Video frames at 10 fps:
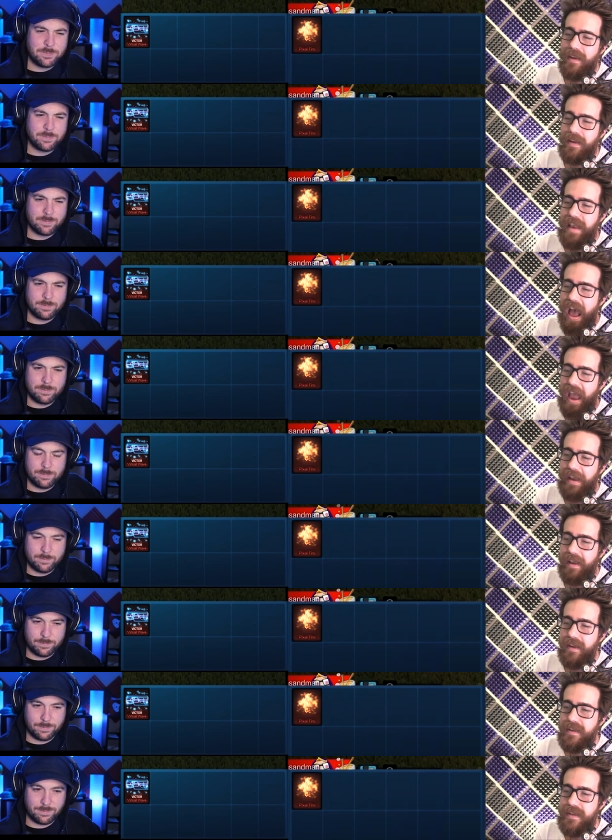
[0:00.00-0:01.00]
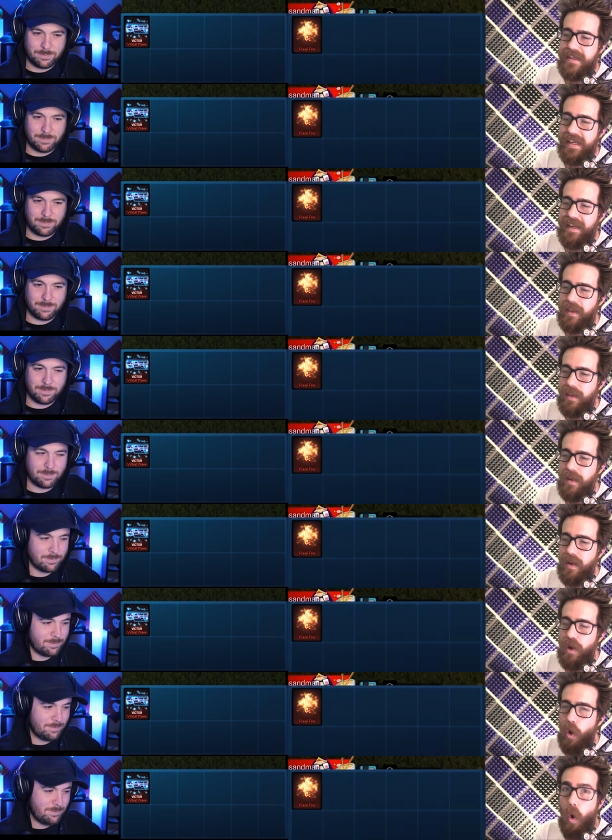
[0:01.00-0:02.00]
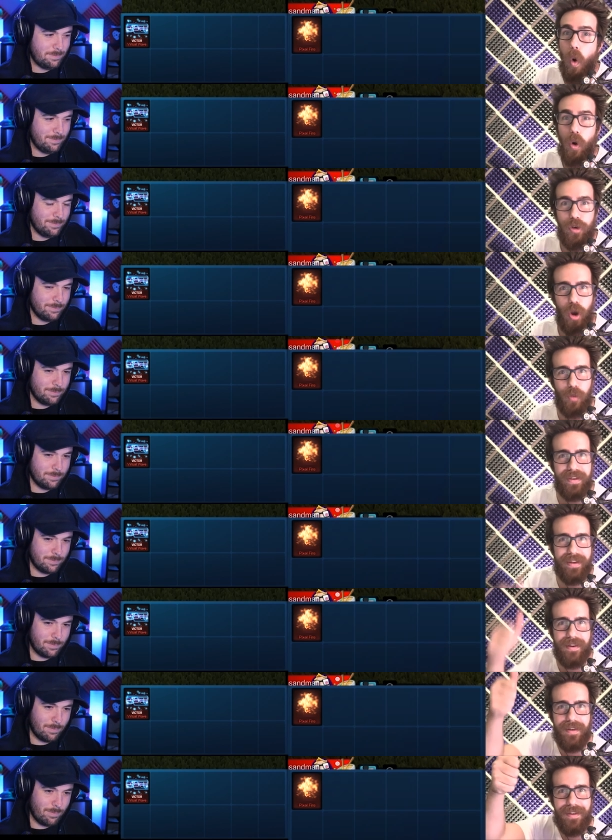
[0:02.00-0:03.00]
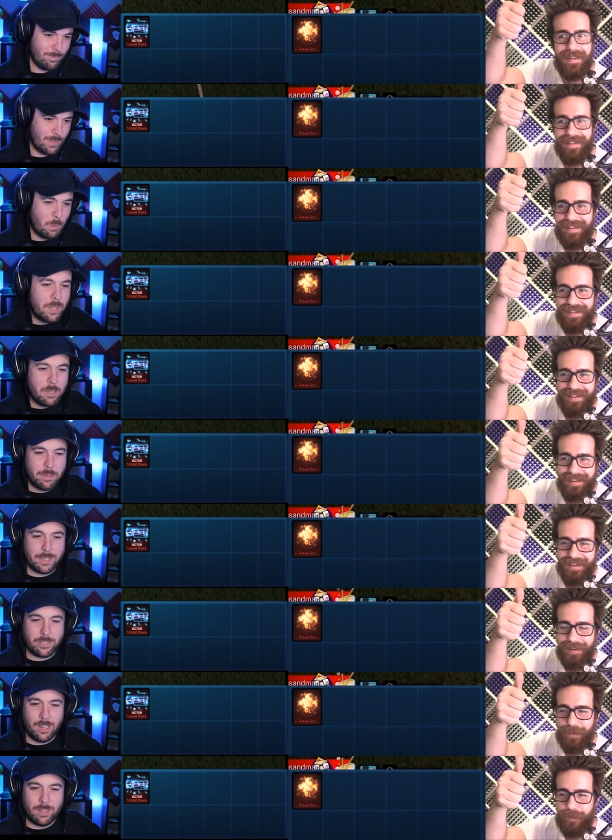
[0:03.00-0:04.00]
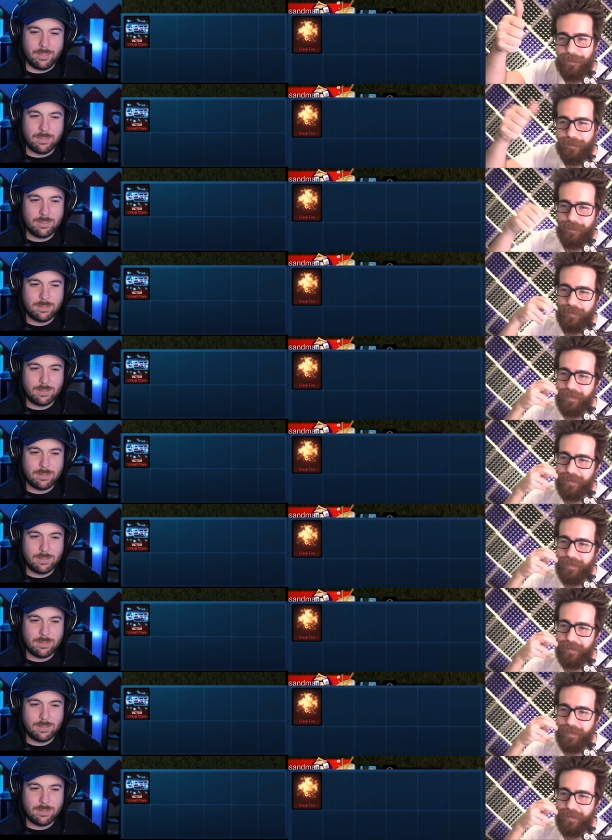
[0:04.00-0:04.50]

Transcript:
Speaker 1: nine. Deal or no deal?
Speaker 2: What do you think, Jon?